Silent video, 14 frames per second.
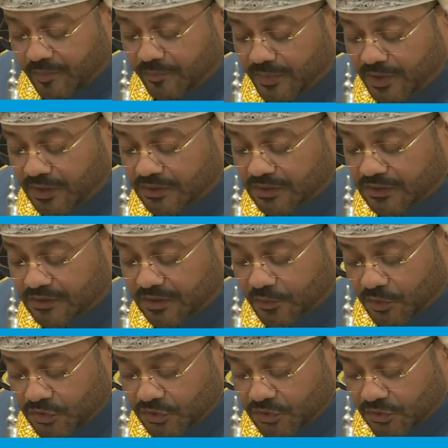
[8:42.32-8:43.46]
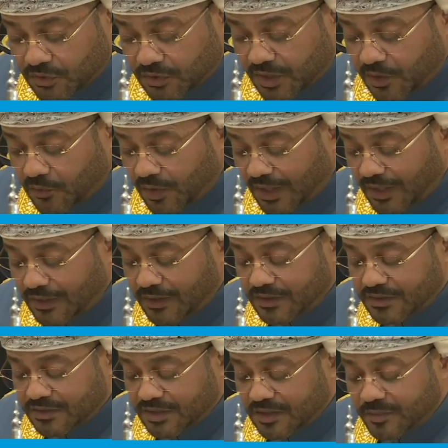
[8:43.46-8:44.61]
The continuing conflict in Ukraine
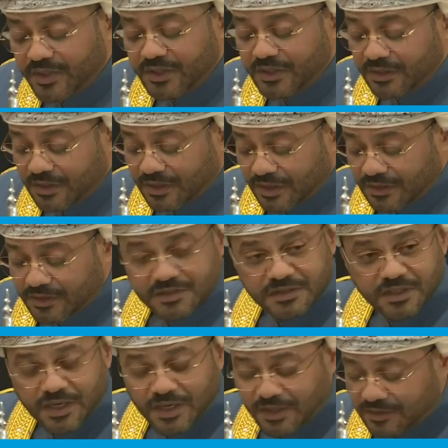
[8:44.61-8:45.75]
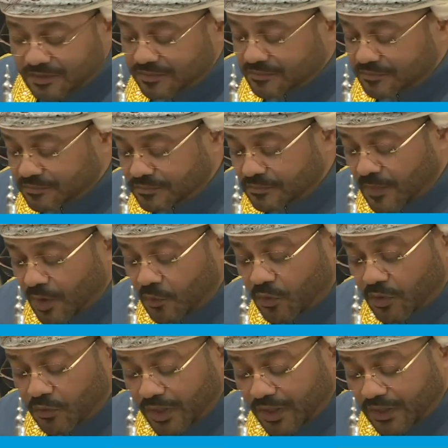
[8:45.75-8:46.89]
is a challenge towards peace and security.